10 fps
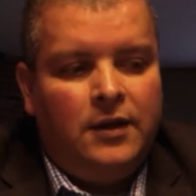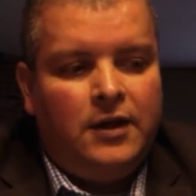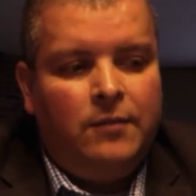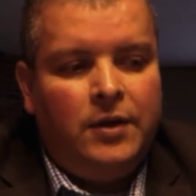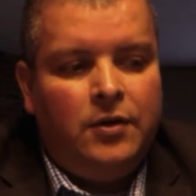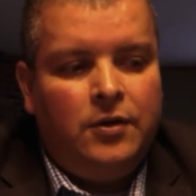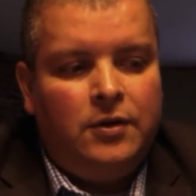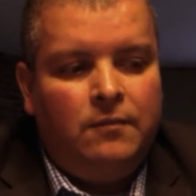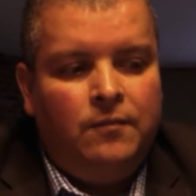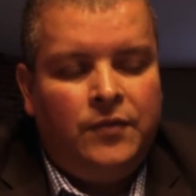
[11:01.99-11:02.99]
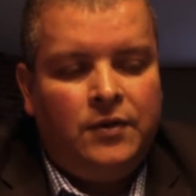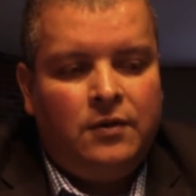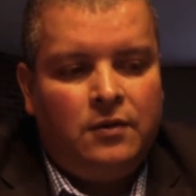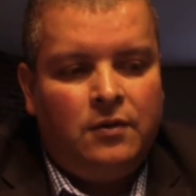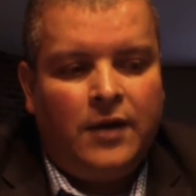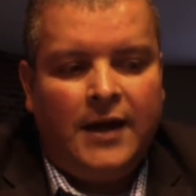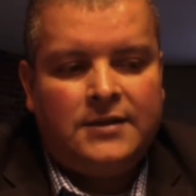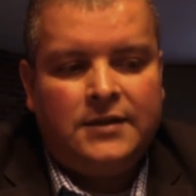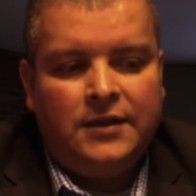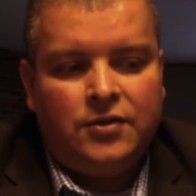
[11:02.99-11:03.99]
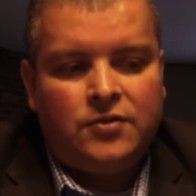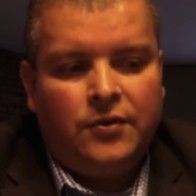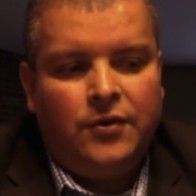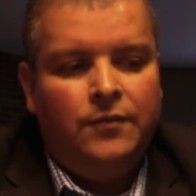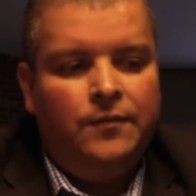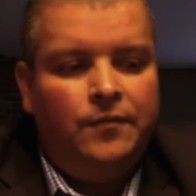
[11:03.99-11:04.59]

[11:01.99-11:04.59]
can be good eyes and ears for you.